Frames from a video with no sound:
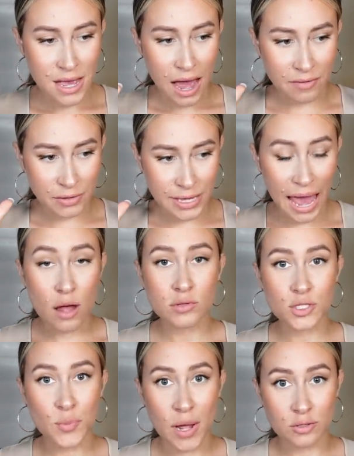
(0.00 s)
of gown
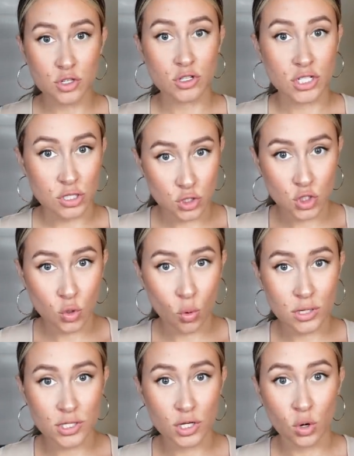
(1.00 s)
sponsors and
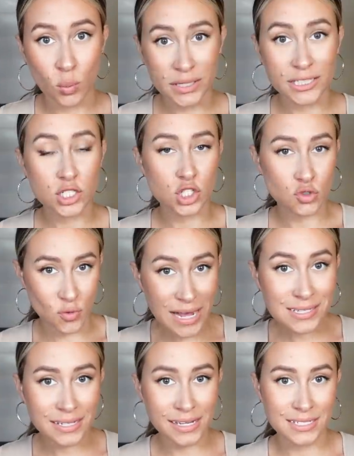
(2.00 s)
stores that are willing to
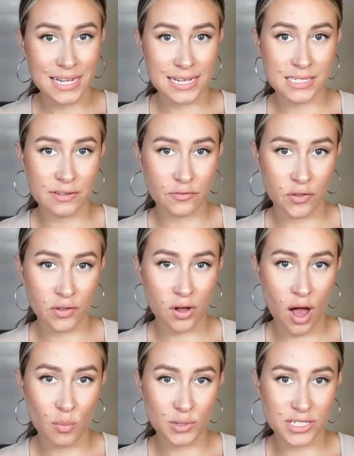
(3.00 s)
dress a contestant for the
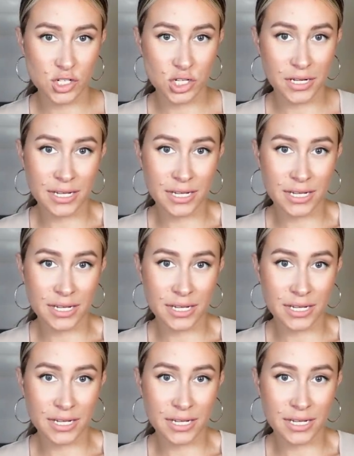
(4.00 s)
competition,